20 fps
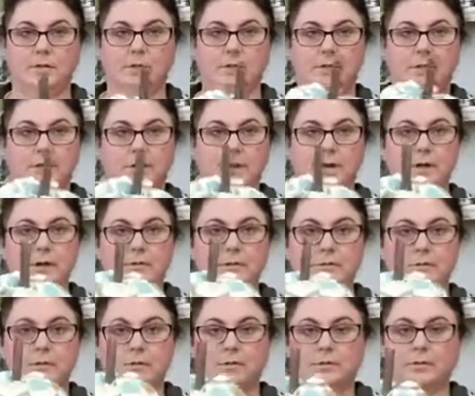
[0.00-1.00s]
There you
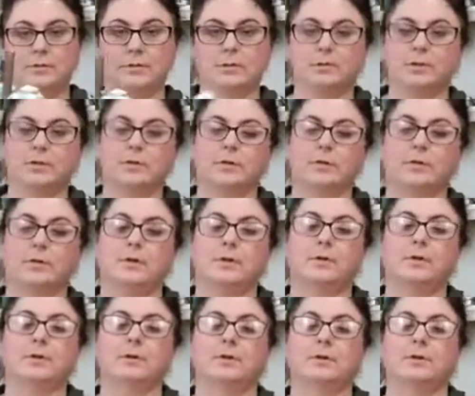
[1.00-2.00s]
go.
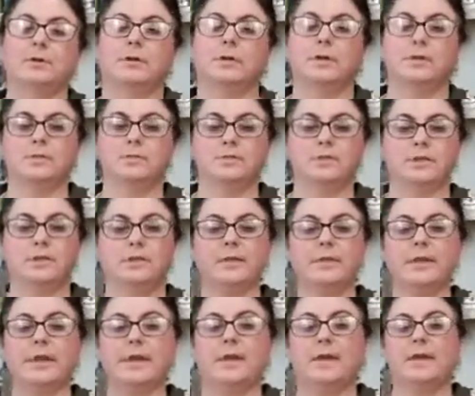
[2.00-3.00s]
Cute
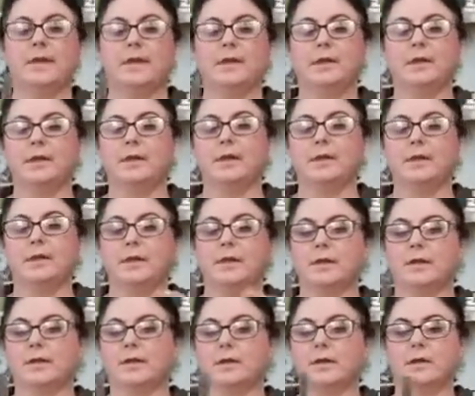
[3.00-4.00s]
little thing.
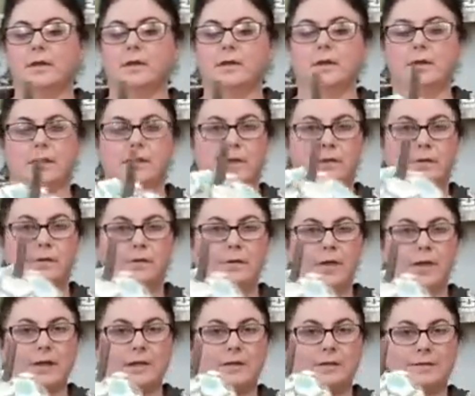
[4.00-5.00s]

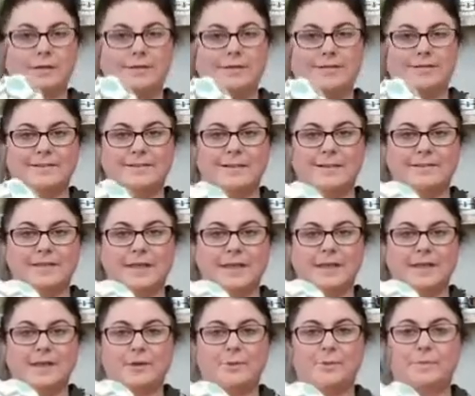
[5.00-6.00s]
Right? You guys
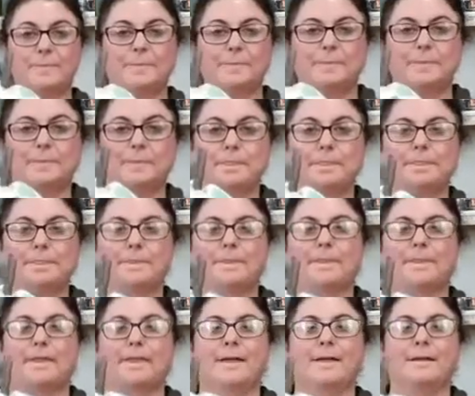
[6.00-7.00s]
like it?
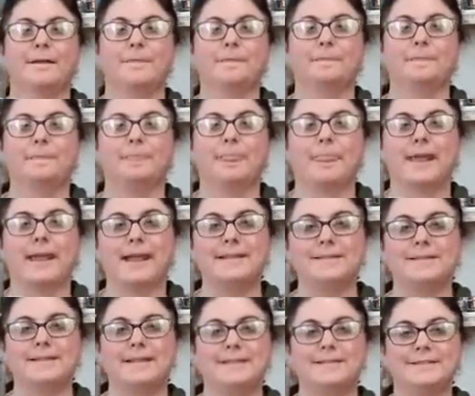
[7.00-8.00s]
Hi,
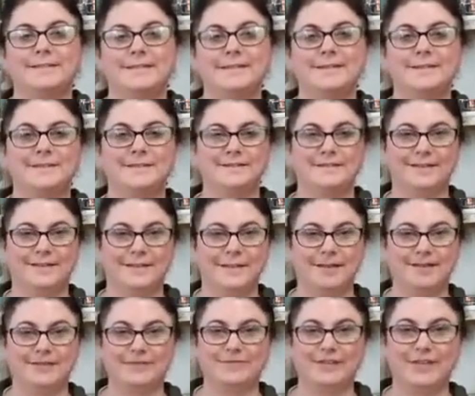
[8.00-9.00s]
Stacy.
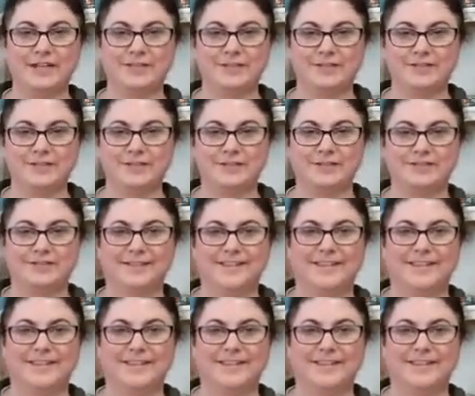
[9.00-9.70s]
I just finished.